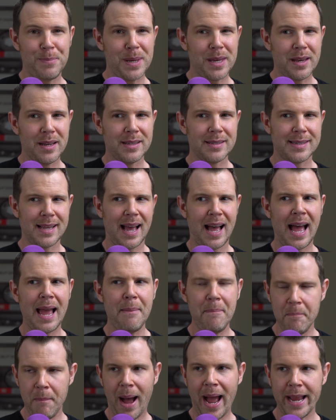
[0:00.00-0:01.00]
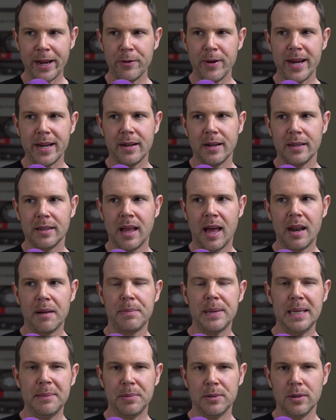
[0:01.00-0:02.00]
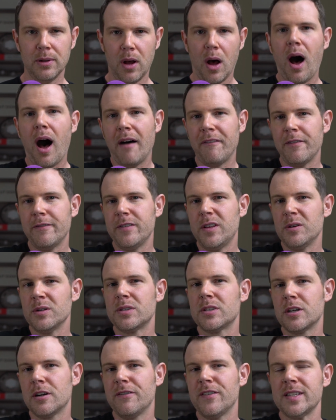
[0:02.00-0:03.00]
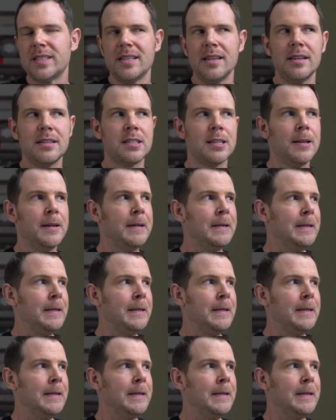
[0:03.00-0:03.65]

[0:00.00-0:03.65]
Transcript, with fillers: because I migrate a lot of people off of those services,